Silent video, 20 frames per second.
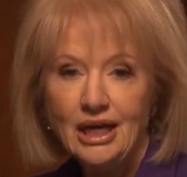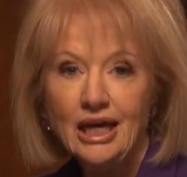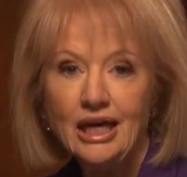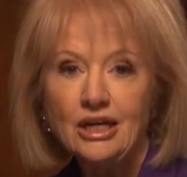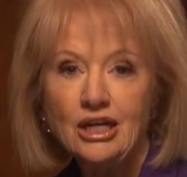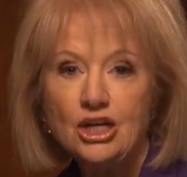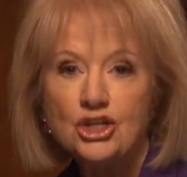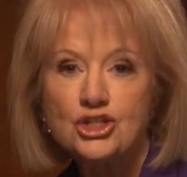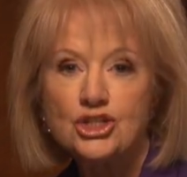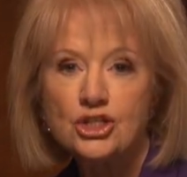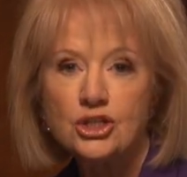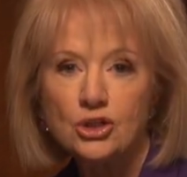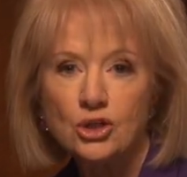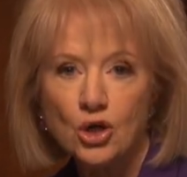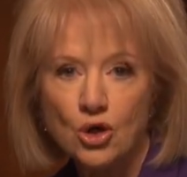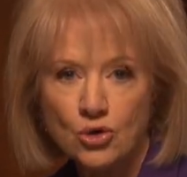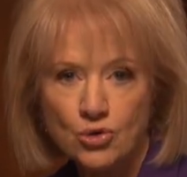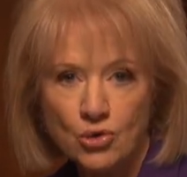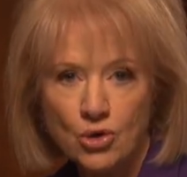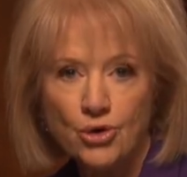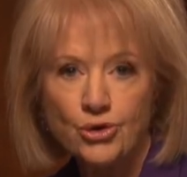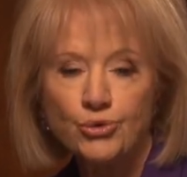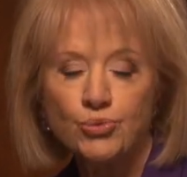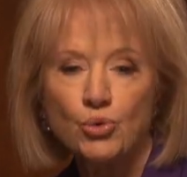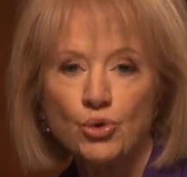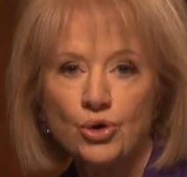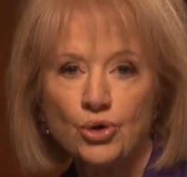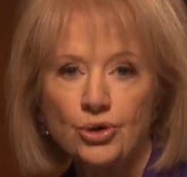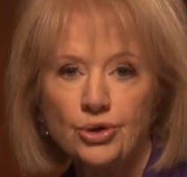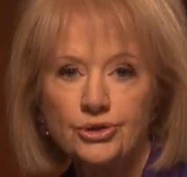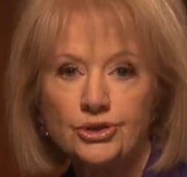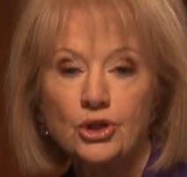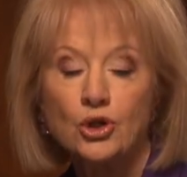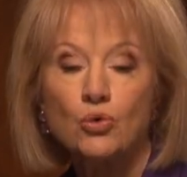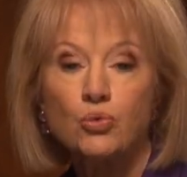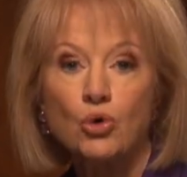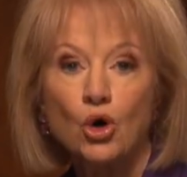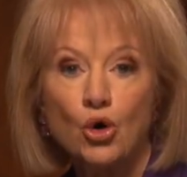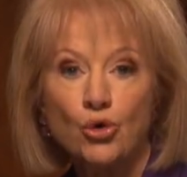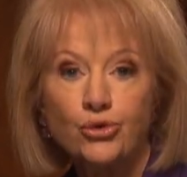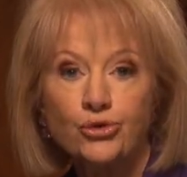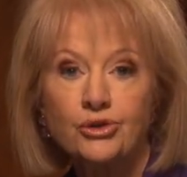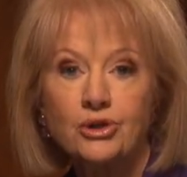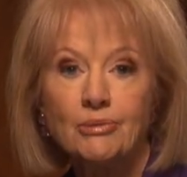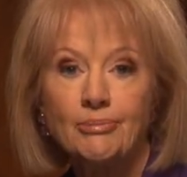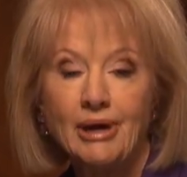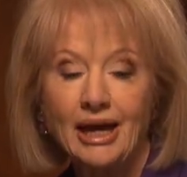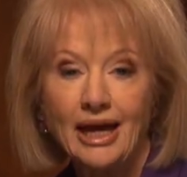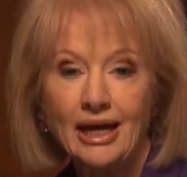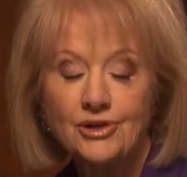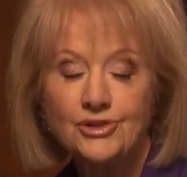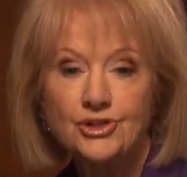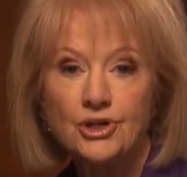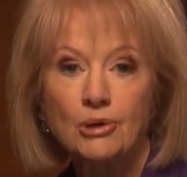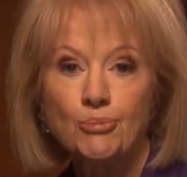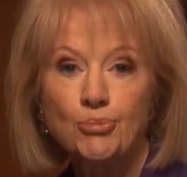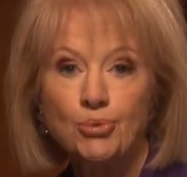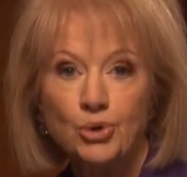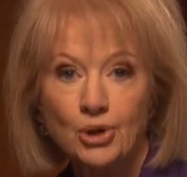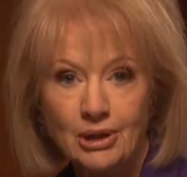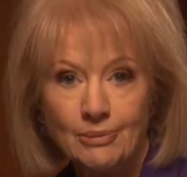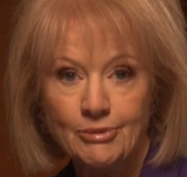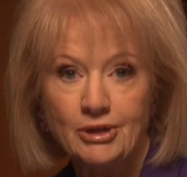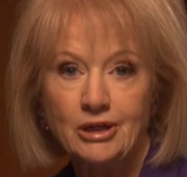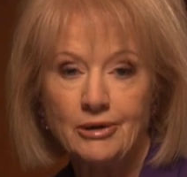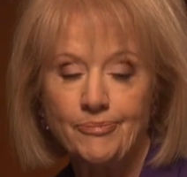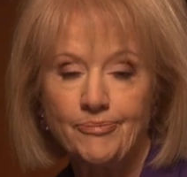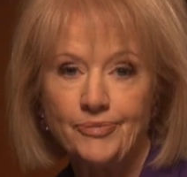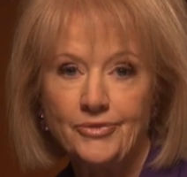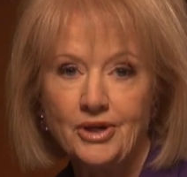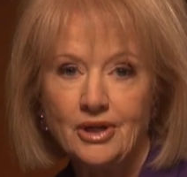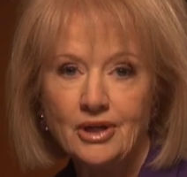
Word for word: In a slow growth world, growth commands a premium.